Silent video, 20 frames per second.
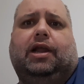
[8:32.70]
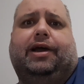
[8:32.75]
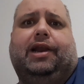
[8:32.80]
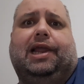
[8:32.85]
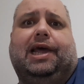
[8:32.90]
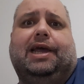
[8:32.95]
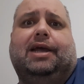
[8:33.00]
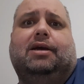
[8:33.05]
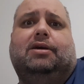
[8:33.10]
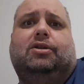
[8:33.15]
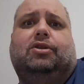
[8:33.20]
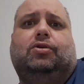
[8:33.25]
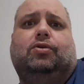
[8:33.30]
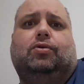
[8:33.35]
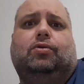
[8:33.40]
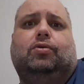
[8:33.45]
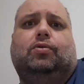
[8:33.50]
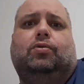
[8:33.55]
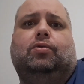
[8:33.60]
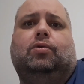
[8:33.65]
the link
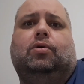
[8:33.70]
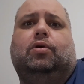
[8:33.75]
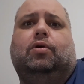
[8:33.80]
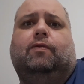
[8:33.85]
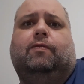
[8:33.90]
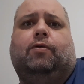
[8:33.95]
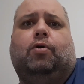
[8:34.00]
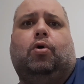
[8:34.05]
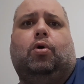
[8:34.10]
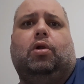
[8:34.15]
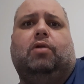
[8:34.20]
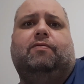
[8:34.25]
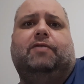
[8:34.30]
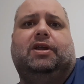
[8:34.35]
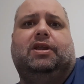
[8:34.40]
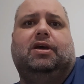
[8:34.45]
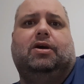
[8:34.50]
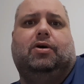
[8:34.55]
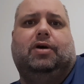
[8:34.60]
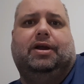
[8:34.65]
to whole
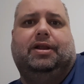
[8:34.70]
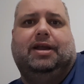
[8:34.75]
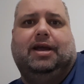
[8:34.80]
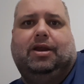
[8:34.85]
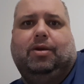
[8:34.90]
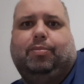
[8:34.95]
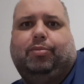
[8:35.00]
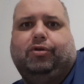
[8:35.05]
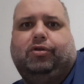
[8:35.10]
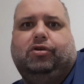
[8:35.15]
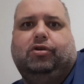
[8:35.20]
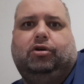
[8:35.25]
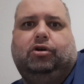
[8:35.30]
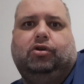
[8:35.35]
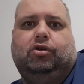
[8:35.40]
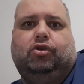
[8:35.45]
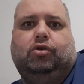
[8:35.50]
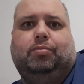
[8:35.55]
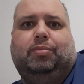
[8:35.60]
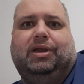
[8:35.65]
video, and then you put your
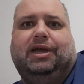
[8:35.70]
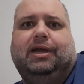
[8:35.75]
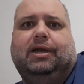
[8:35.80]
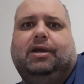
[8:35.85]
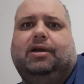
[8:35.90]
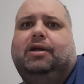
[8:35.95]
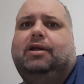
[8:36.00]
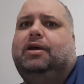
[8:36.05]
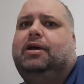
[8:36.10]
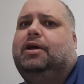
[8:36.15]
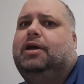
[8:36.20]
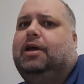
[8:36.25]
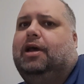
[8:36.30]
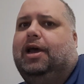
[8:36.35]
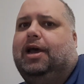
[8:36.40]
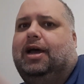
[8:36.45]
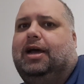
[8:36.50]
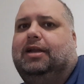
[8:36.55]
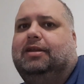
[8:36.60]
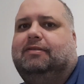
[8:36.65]
YouTube link.
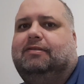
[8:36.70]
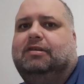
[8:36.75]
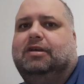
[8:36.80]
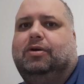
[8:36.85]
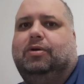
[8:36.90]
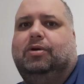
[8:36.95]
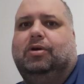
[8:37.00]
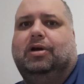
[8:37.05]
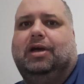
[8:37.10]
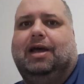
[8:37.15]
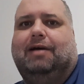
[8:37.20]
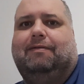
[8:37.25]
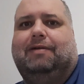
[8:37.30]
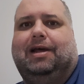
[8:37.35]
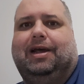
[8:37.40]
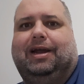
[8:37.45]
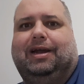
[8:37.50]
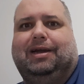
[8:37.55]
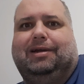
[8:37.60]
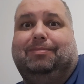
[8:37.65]
And so you have
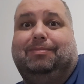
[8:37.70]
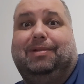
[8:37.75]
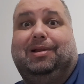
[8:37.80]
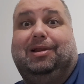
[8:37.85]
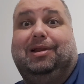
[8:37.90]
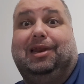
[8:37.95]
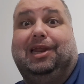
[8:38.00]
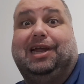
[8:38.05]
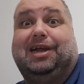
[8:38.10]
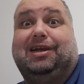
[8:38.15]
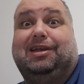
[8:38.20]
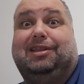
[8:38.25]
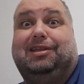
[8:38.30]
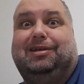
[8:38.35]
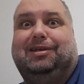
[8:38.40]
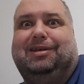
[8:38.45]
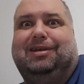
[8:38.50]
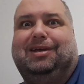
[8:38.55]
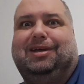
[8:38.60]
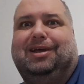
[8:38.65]
like
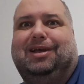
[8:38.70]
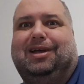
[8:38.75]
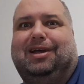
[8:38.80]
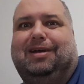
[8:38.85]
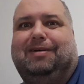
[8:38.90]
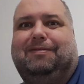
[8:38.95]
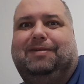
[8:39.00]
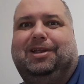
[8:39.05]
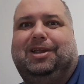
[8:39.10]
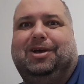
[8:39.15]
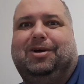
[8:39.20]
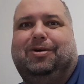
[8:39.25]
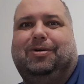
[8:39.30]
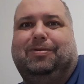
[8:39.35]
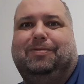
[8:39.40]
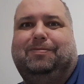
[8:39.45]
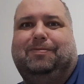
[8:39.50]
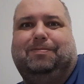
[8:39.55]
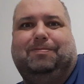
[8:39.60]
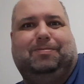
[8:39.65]
linked
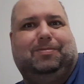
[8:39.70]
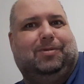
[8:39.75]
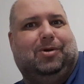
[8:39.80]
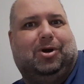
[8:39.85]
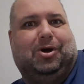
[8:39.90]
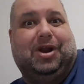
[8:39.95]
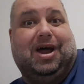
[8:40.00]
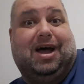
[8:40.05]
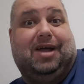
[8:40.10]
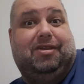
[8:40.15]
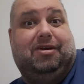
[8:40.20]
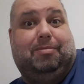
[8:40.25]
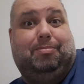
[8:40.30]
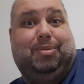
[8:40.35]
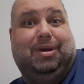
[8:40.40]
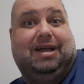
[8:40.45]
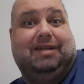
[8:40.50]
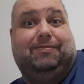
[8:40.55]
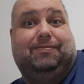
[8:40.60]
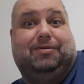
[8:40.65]
video on other
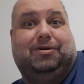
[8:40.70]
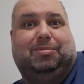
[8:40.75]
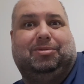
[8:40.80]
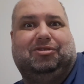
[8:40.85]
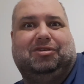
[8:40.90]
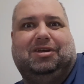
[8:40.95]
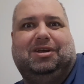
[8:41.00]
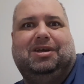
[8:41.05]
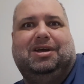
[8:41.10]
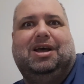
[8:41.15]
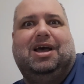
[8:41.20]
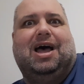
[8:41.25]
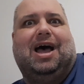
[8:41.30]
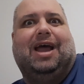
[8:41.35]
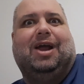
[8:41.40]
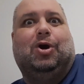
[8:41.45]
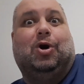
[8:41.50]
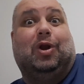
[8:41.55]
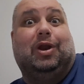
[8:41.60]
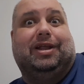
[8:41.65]
platforms.
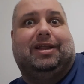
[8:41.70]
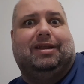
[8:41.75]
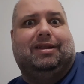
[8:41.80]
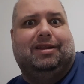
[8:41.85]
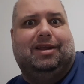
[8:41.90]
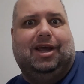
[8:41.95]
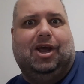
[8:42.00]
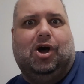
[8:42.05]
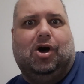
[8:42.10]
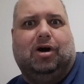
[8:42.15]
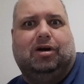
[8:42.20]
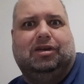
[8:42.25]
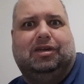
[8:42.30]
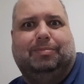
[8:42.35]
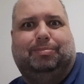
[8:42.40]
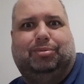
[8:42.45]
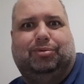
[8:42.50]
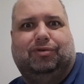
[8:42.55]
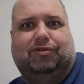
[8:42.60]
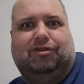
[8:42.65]
I call it the
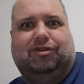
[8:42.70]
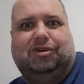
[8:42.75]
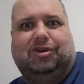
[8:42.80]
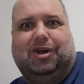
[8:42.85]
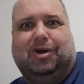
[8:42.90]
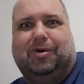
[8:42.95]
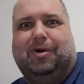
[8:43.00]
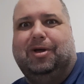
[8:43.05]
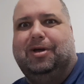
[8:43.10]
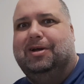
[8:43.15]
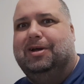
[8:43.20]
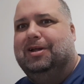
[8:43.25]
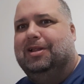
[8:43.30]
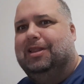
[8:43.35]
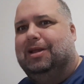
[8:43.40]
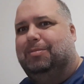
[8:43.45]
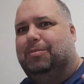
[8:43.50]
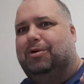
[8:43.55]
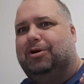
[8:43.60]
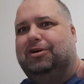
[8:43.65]
octopus, you know.
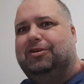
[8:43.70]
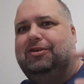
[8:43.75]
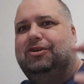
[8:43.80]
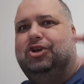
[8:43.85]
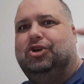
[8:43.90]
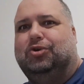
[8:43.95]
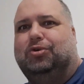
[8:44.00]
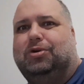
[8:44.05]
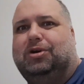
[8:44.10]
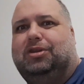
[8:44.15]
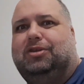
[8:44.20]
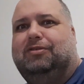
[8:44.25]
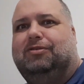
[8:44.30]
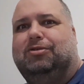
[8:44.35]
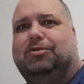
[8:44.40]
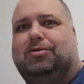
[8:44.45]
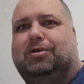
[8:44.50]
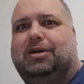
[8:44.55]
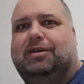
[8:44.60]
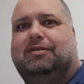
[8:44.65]
The more short
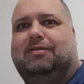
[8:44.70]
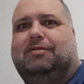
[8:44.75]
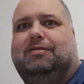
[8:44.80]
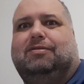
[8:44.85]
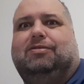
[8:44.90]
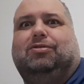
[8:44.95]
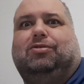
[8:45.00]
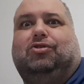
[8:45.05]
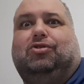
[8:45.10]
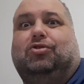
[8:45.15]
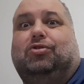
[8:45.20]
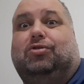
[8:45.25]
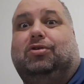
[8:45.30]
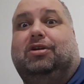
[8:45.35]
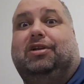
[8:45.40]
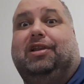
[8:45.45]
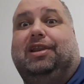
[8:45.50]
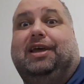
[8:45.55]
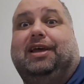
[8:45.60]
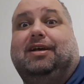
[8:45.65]
stories, the
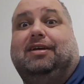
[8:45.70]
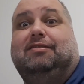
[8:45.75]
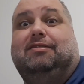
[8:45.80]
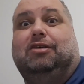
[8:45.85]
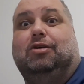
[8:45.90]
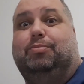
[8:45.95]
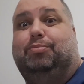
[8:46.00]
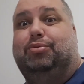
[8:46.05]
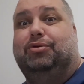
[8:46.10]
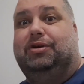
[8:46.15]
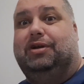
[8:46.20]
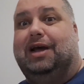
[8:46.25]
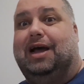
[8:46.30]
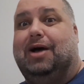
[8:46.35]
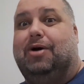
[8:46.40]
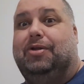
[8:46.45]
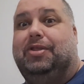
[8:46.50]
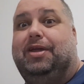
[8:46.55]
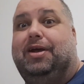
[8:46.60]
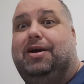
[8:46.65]
short links you put
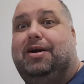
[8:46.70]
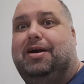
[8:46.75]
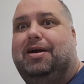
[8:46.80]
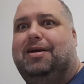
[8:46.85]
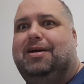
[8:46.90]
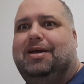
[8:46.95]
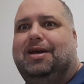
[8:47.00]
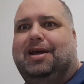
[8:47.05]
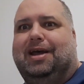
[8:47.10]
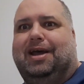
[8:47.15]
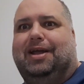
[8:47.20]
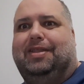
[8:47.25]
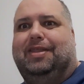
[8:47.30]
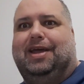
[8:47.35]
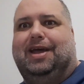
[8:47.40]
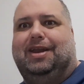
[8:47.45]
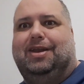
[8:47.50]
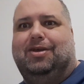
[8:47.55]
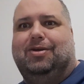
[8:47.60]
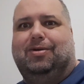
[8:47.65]
out there,
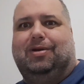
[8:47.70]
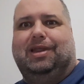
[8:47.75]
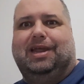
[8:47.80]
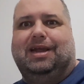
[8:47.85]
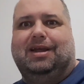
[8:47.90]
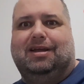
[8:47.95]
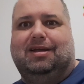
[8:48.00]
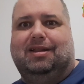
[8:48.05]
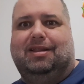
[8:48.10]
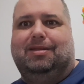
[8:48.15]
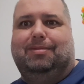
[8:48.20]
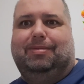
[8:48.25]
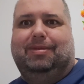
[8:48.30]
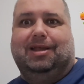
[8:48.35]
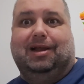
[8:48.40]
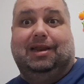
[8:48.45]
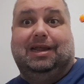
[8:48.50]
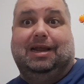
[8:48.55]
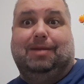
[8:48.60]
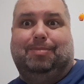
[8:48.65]
and then you link
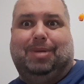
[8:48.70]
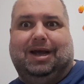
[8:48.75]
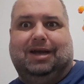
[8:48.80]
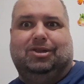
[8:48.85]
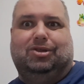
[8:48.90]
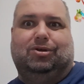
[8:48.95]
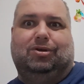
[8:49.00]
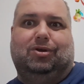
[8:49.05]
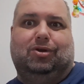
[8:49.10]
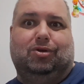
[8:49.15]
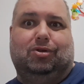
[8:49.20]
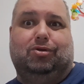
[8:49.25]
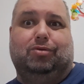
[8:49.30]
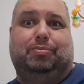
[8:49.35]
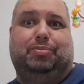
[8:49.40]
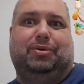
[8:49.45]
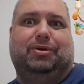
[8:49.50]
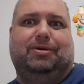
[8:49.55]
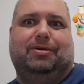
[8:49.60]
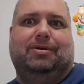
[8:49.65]
the link back to your
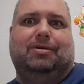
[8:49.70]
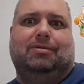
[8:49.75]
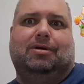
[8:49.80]
YouTube,